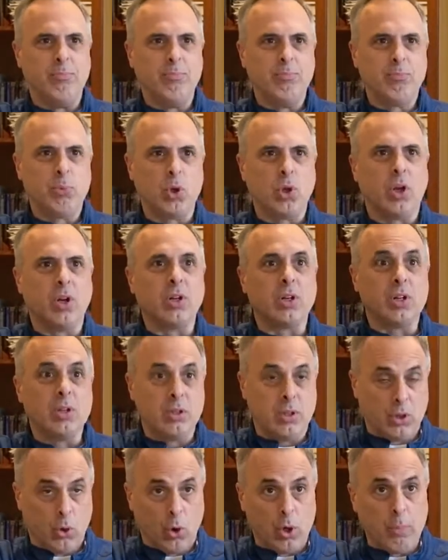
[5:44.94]
put on a
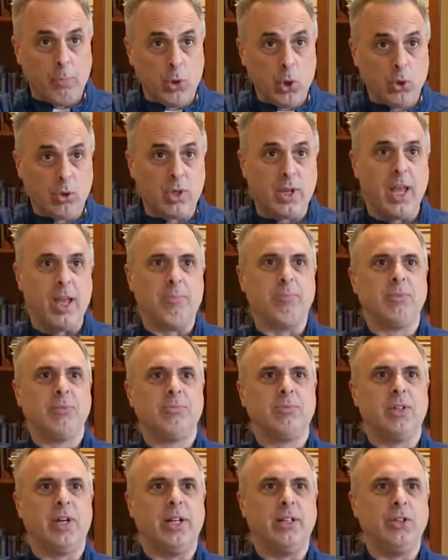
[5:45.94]
computer game
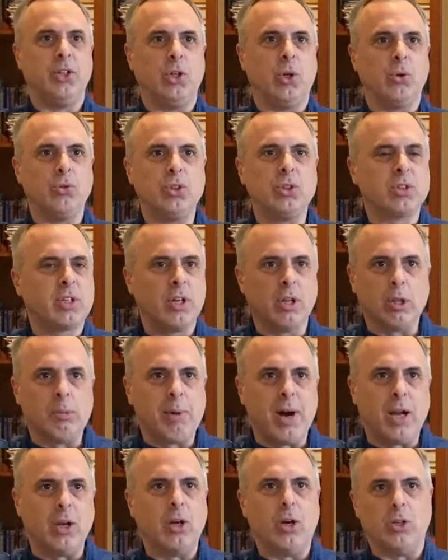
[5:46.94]
and just kill
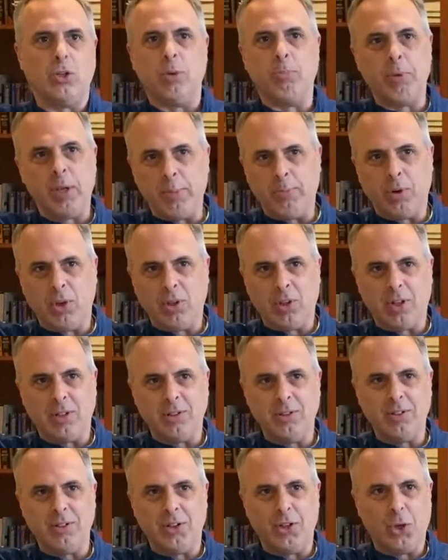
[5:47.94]
about 100 people
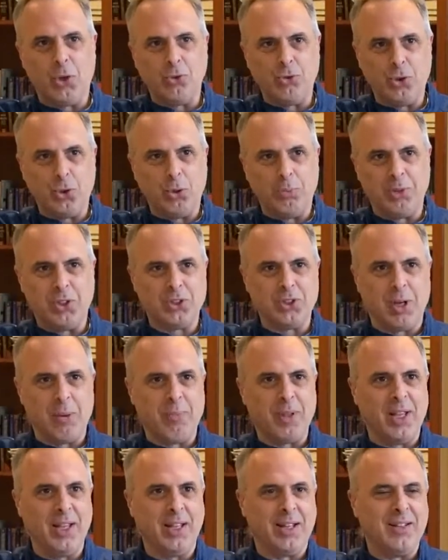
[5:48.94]
on Doom or
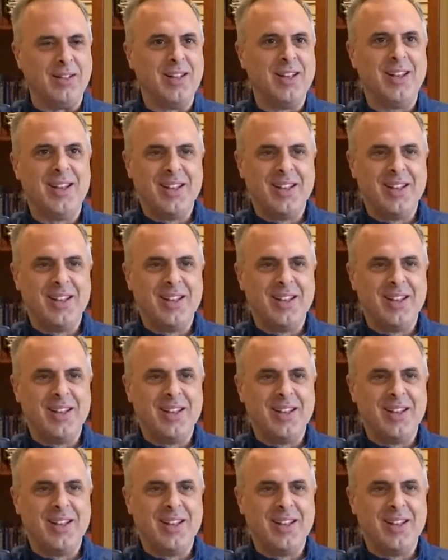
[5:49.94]
something and